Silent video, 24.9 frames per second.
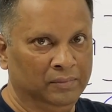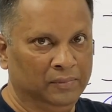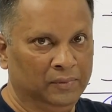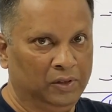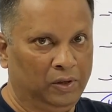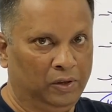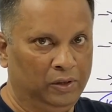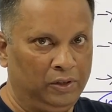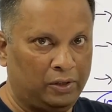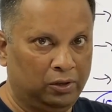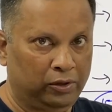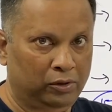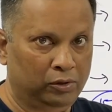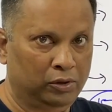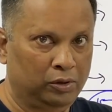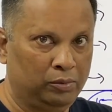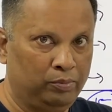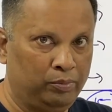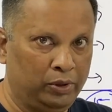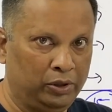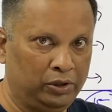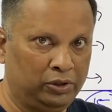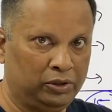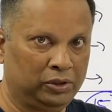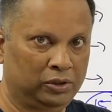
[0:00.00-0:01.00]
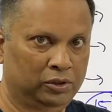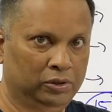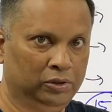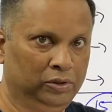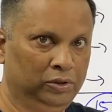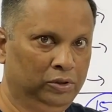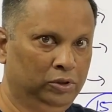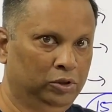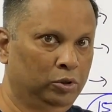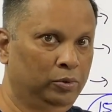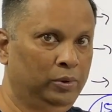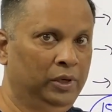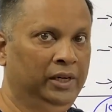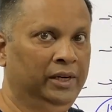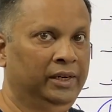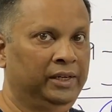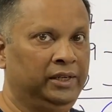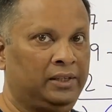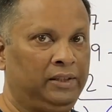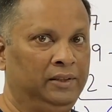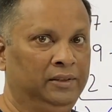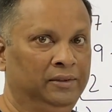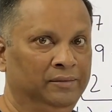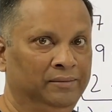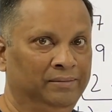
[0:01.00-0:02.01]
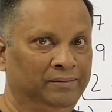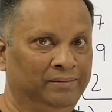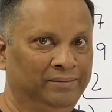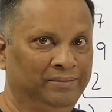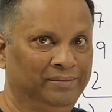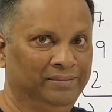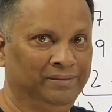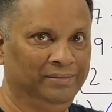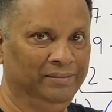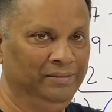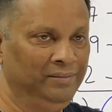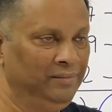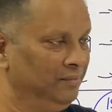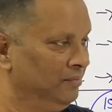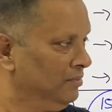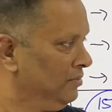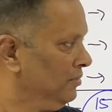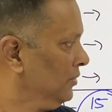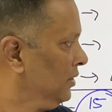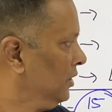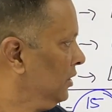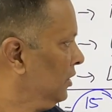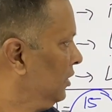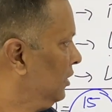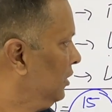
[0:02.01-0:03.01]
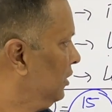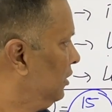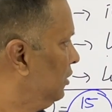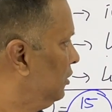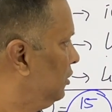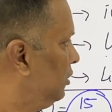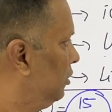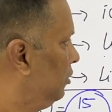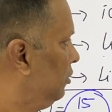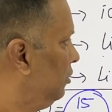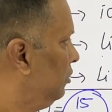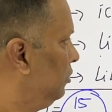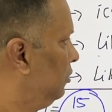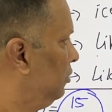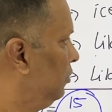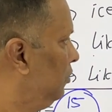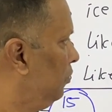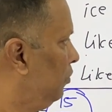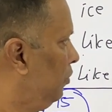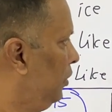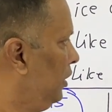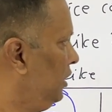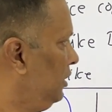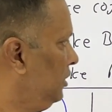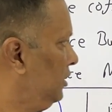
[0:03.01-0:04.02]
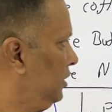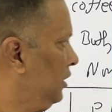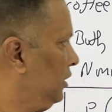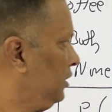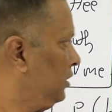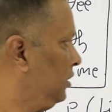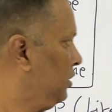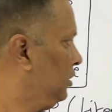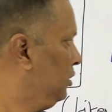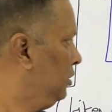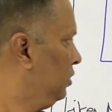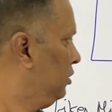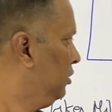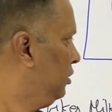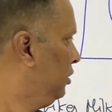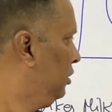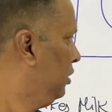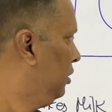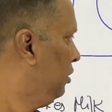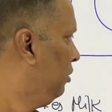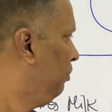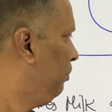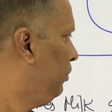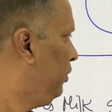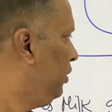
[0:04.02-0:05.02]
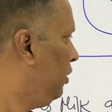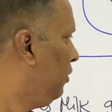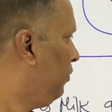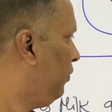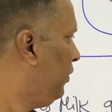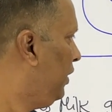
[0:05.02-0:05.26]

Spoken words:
on your notebooks, you will get it. So what is this? P of A